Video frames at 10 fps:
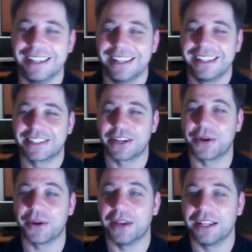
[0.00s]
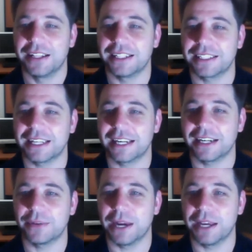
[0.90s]
So let's get
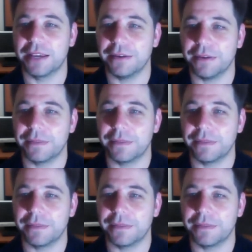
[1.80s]
underway.